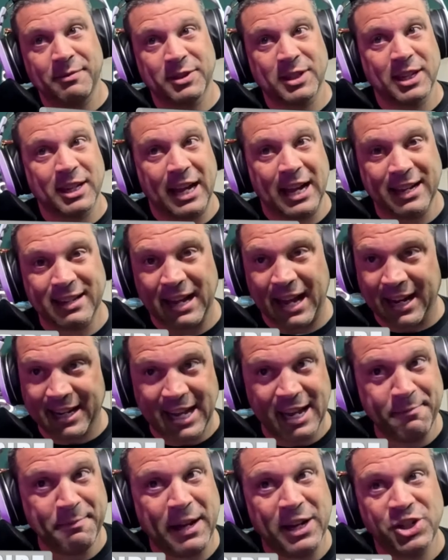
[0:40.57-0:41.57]
I keep
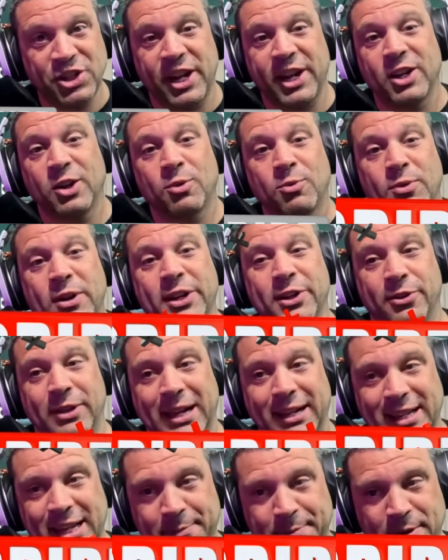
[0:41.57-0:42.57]
my channel real. I
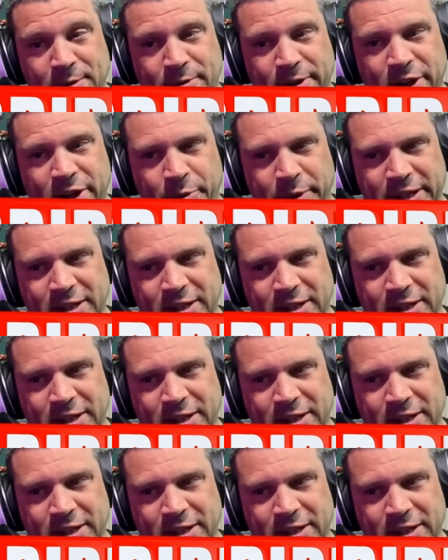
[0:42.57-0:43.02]
keep it real.